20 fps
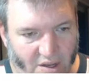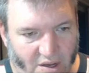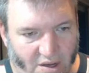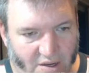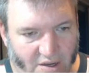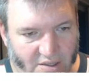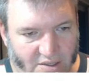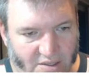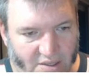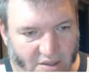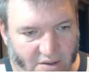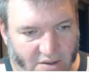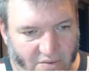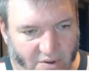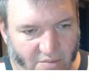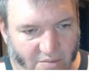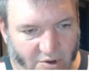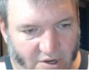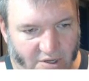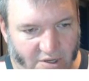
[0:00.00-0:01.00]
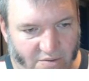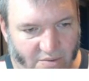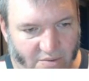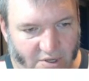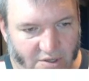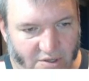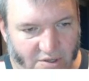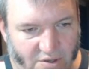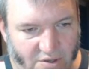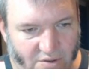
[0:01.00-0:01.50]
I just said 3 minus 1
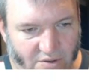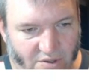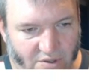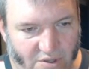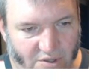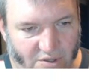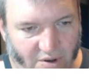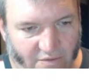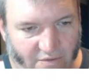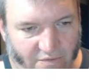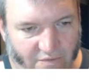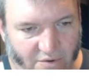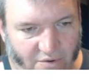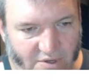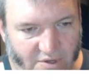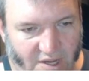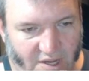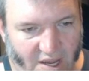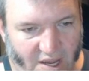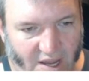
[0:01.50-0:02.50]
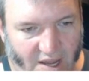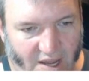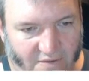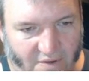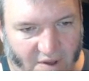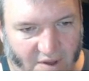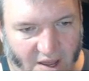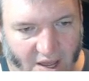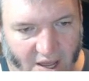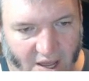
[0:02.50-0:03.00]
is 2, 2 over 4 is a
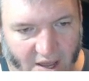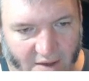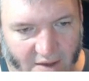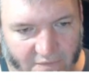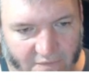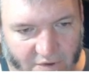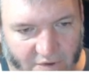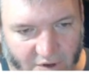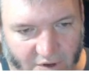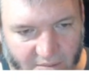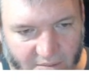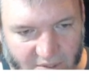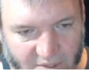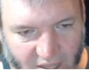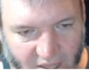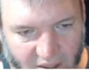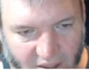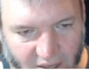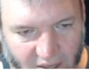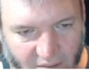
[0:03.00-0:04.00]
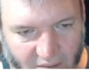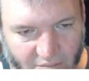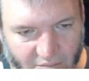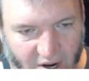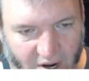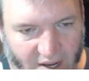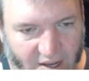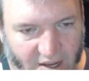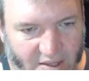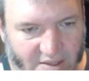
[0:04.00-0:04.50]
half times that thing in
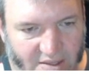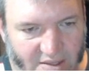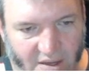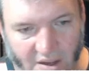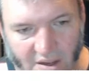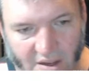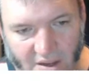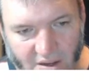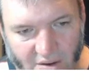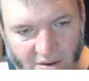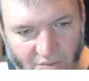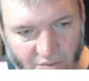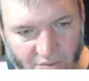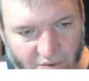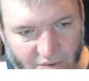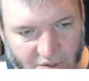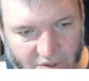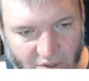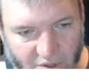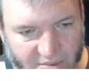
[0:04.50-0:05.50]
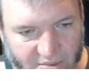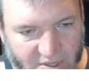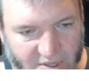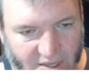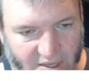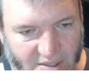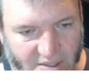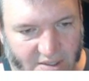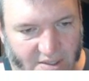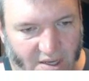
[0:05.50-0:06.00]
brackets. Well, the top
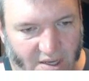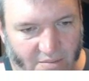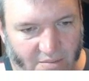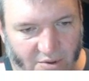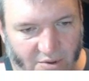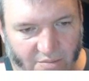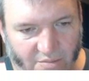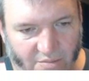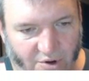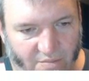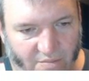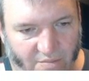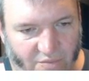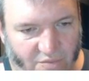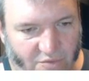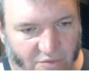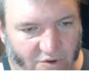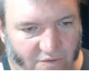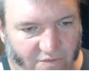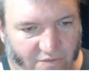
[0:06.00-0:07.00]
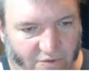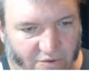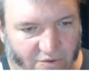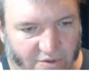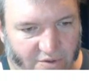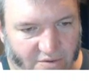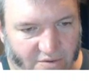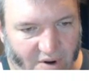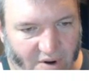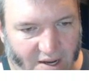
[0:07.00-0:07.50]
stays the same and the bottom 2
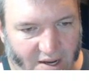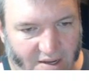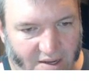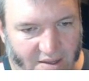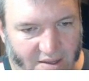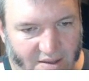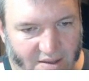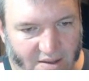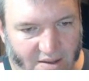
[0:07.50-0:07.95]
4s are 8.